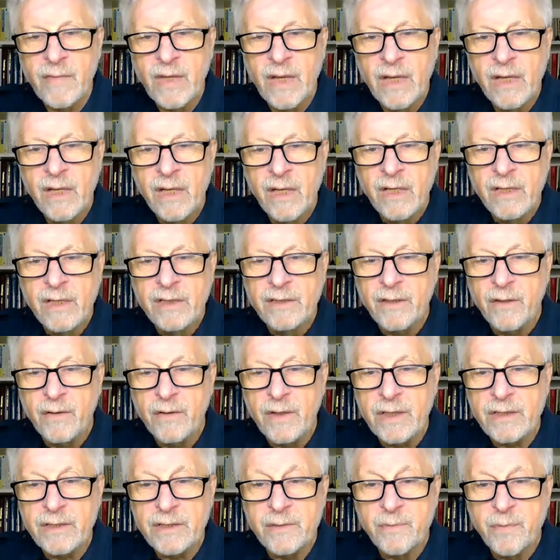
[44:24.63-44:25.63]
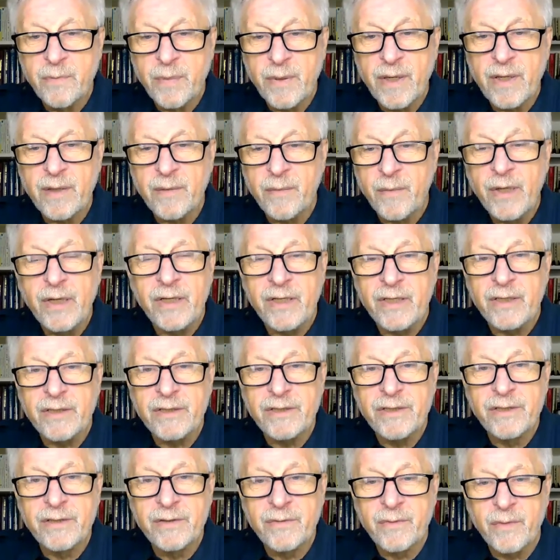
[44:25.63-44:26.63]
So that's pretty much
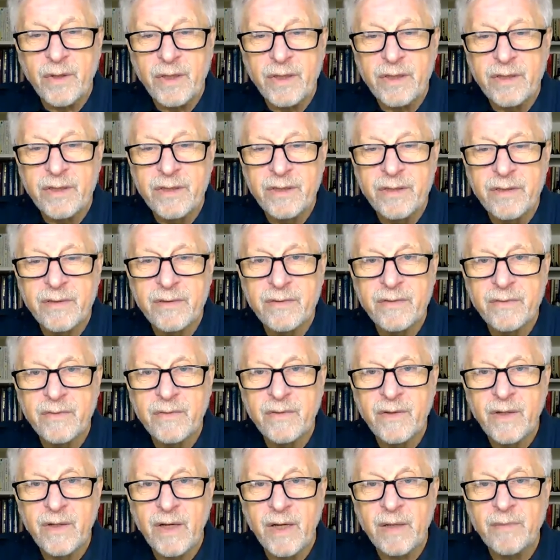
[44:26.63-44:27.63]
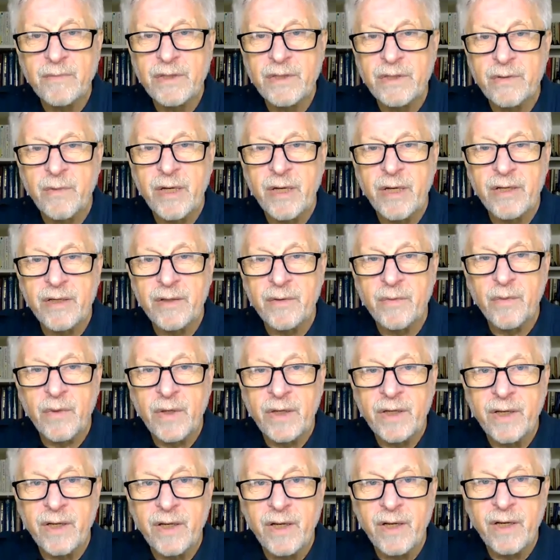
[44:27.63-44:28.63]
what comes to mind when
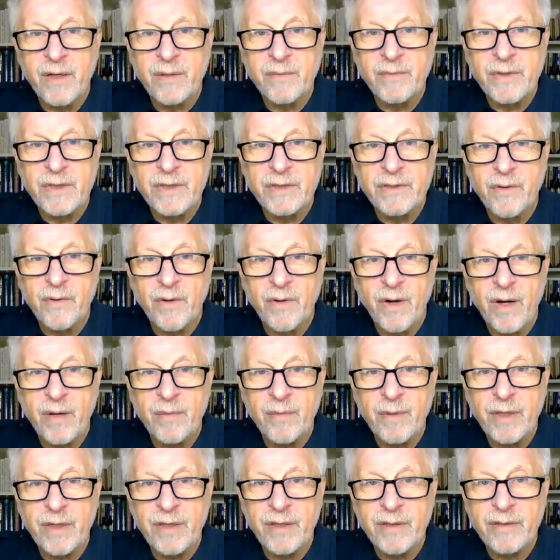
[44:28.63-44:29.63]
I'm describing it.